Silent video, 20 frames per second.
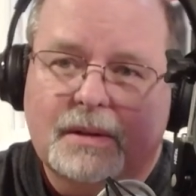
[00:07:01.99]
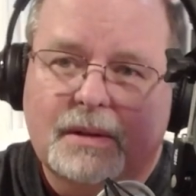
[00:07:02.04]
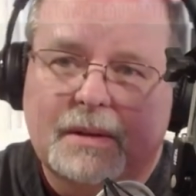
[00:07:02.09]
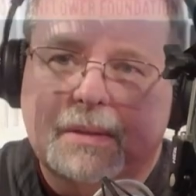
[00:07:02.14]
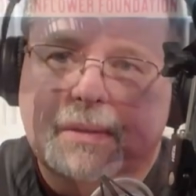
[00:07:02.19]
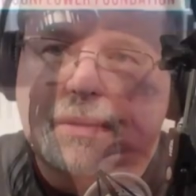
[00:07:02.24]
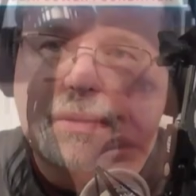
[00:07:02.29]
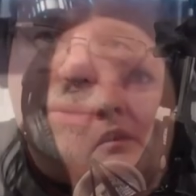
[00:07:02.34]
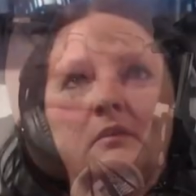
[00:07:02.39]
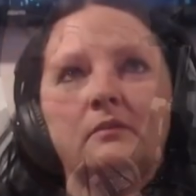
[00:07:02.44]

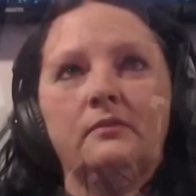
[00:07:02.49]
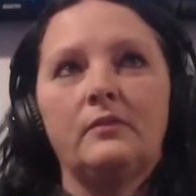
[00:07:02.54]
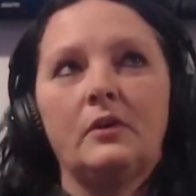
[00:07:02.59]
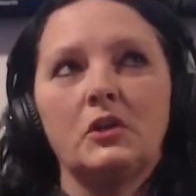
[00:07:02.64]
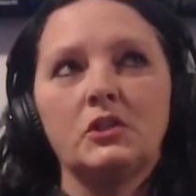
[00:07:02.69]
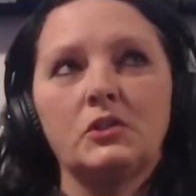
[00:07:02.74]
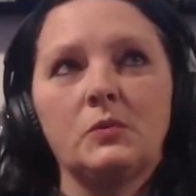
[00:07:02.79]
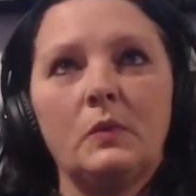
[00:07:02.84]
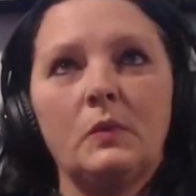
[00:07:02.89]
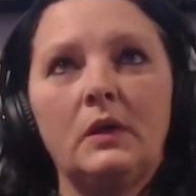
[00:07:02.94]
had her
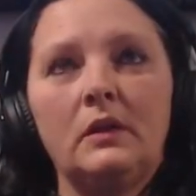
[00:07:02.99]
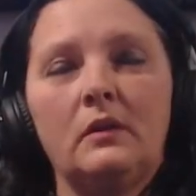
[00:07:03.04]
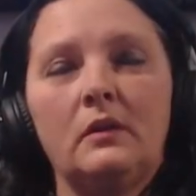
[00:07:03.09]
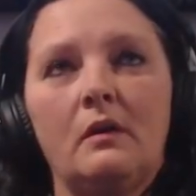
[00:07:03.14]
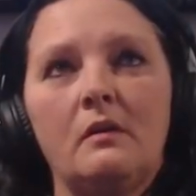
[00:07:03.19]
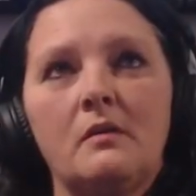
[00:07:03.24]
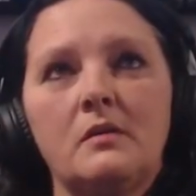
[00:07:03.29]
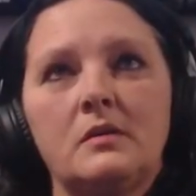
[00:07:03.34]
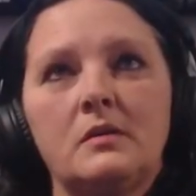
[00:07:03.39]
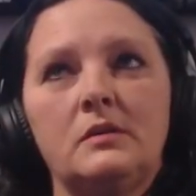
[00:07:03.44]
first one
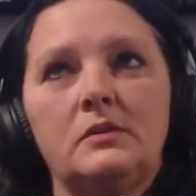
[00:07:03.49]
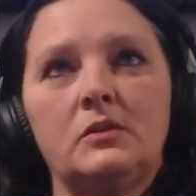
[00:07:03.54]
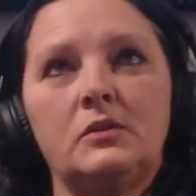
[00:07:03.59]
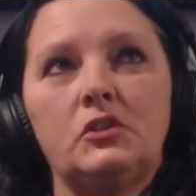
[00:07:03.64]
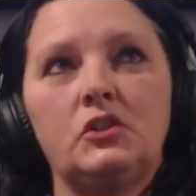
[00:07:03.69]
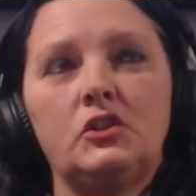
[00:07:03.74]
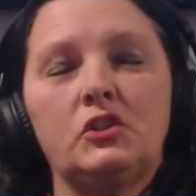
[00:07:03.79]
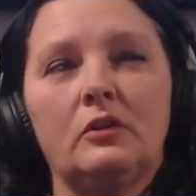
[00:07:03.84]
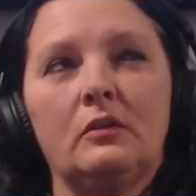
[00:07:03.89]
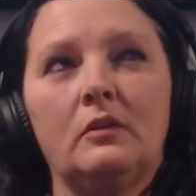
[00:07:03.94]

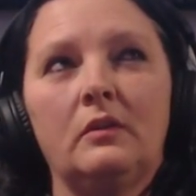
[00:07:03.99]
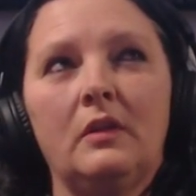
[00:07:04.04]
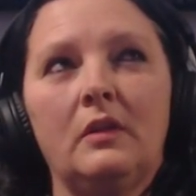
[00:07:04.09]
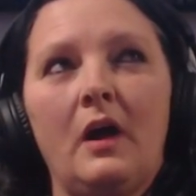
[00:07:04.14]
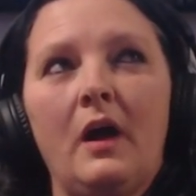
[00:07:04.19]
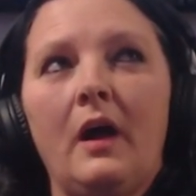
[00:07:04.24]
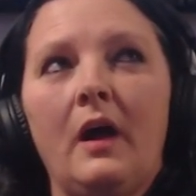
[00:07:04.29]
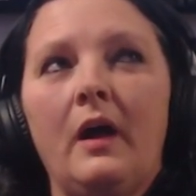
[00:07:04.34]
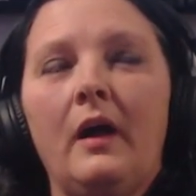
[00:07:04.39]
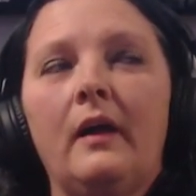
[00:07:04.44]
on
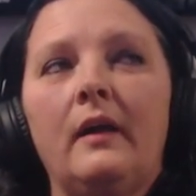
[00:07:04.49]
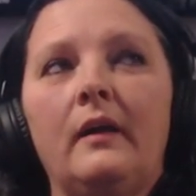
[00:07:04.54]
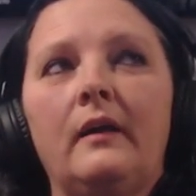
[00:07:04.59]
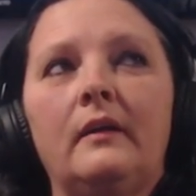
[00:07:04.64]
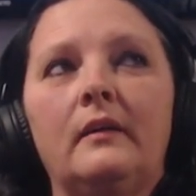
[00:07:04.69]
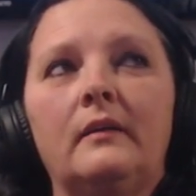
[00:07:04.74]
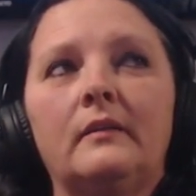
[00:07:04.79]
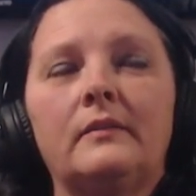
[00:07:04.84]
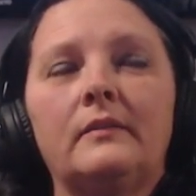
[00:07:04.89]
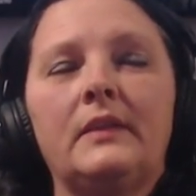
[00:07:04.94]

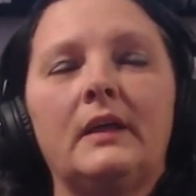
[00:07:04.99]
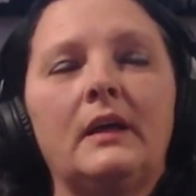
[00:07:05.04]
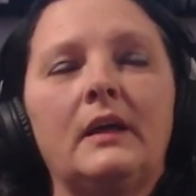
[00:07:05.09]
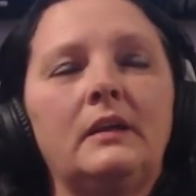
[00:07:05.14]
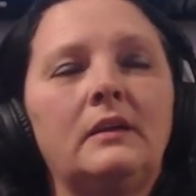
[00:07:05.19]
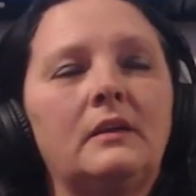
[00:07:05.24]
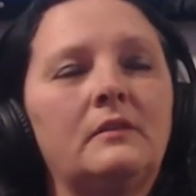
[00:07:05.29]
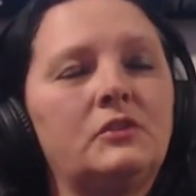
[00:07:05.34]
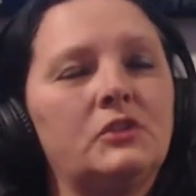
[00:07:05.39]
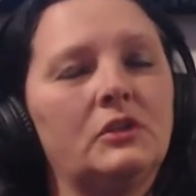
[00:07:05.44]
July, the
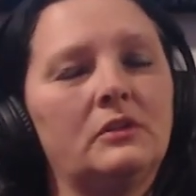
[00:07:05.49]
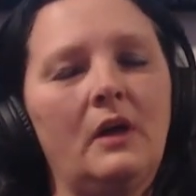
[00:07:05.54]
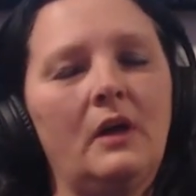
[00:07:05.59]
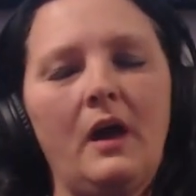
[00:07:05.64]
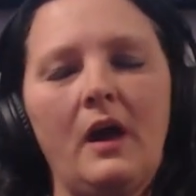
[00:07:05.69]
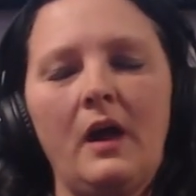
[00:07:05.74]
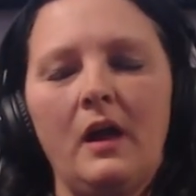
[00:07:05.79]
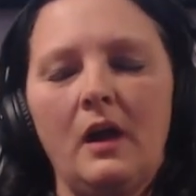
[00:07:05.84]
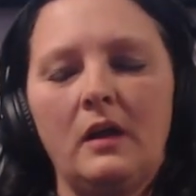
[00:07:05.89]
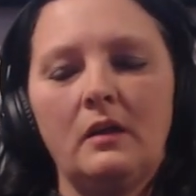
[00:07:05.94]
end of
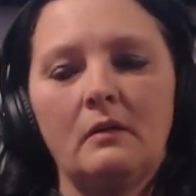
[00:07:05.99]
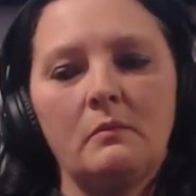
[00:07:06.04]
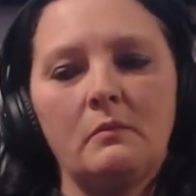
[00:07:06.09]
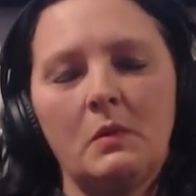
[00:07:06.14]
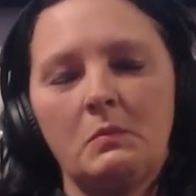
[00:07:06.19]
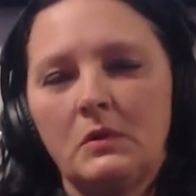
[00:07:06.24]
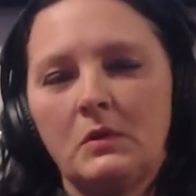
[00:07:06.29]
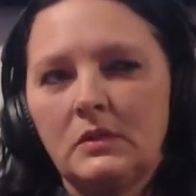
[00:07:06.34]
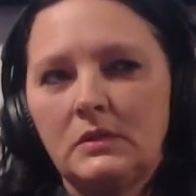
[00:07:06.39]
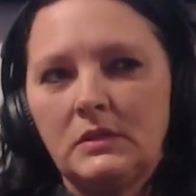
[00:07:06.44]
July. I don't
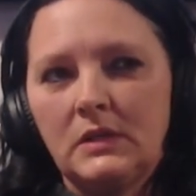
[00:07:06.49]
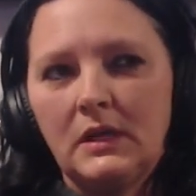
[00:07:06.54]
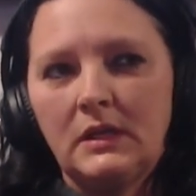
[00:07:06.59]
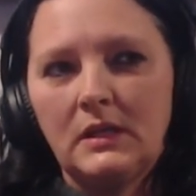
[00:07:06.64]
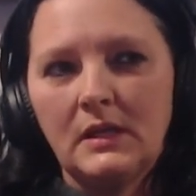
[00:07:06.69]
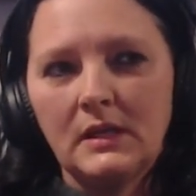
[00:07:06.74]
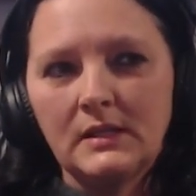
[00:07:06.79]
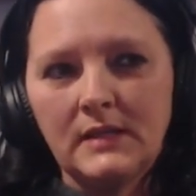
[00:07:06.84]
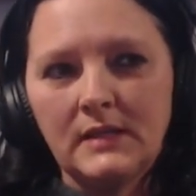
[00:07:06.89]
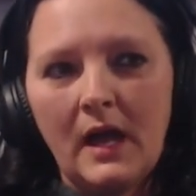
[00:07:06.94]
remember the date
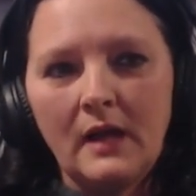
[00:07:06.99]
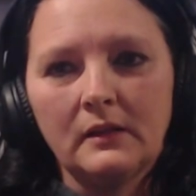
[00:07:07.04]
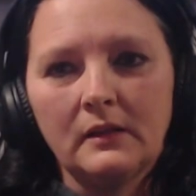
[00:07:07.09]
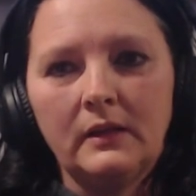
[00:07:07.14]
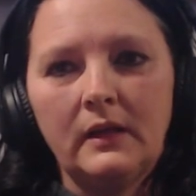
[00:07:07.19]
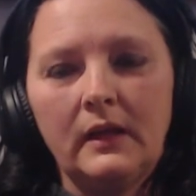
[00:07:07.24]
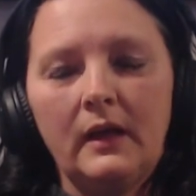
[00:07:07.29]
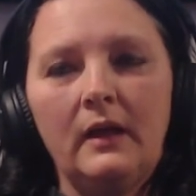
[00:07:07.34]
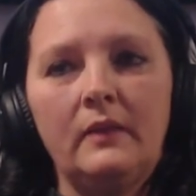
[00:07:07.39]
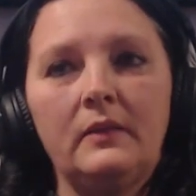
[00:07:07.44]

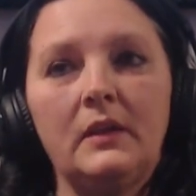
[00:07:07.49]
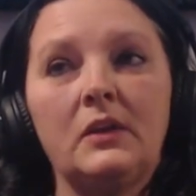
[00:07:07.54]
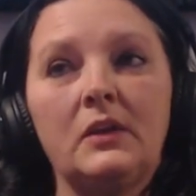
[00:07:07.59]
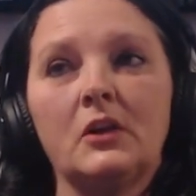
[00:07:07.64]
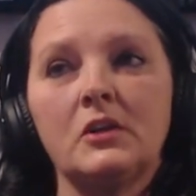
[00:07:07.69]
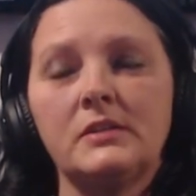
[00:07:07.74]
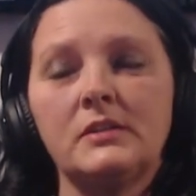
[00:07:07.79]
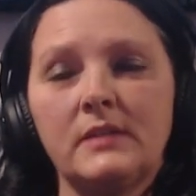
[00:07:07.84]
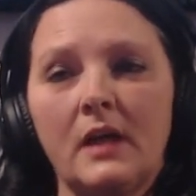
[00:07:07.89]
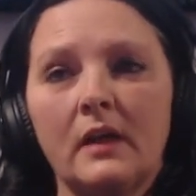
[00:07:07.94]
exactly. Mm-hmm. And then
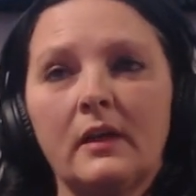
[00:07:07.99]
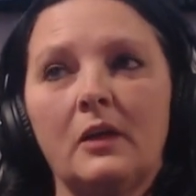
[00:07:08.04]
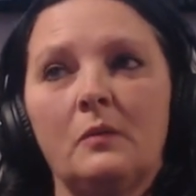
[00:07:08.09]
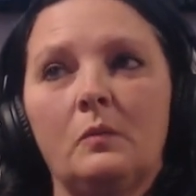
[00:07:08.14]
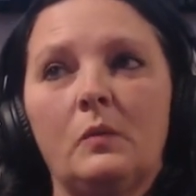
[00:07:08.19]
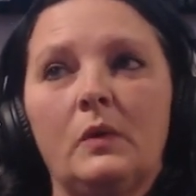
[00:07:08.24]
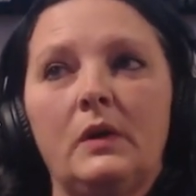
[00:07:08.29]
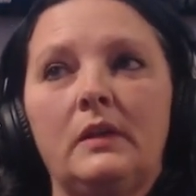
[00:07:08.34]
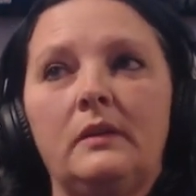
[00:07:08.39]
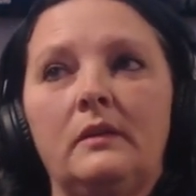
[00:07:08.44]
her
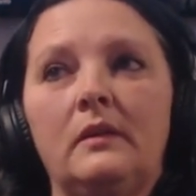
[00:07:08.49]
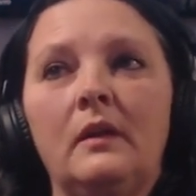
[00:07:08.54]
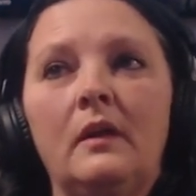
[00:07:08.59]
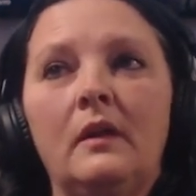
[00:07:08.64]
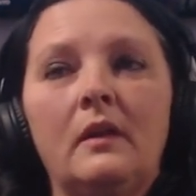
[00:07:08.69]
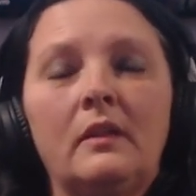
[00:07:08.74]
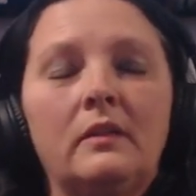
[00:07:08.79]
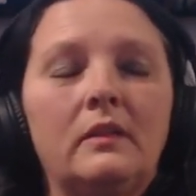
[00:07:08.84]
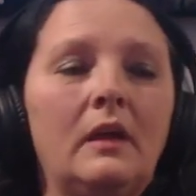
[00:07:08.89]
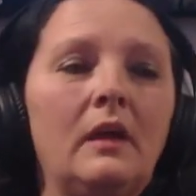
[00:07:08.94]
second one,
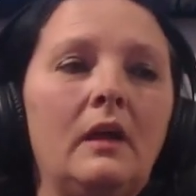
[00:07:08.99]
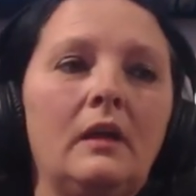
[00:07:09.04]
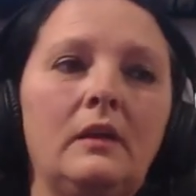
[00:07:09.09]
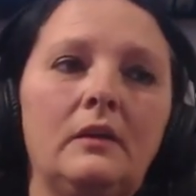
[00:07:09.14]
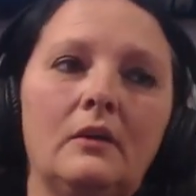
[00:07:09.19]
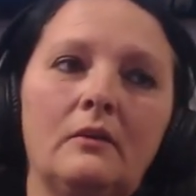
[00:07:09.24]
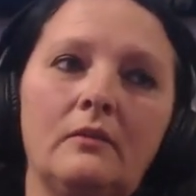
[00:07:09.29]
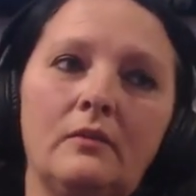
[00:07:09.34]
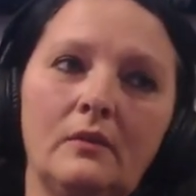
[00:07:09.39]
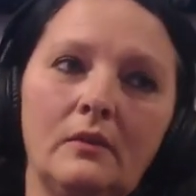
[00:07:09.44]
the
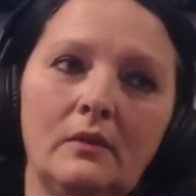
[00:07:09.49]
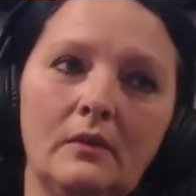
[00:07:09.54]
second of,